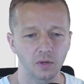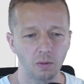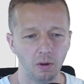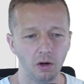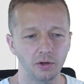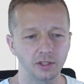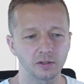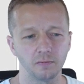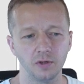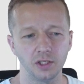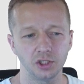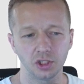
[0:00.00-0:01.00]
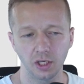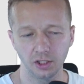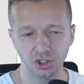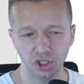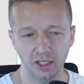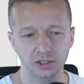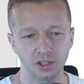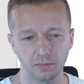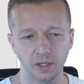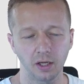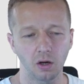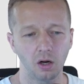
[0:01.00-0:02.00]
components if we adjust
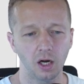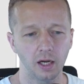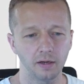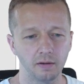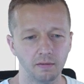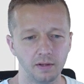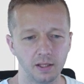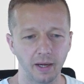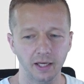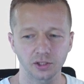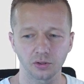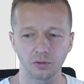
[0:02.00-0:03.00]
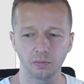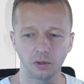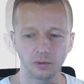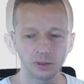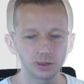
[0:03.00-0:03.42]
something on the master component.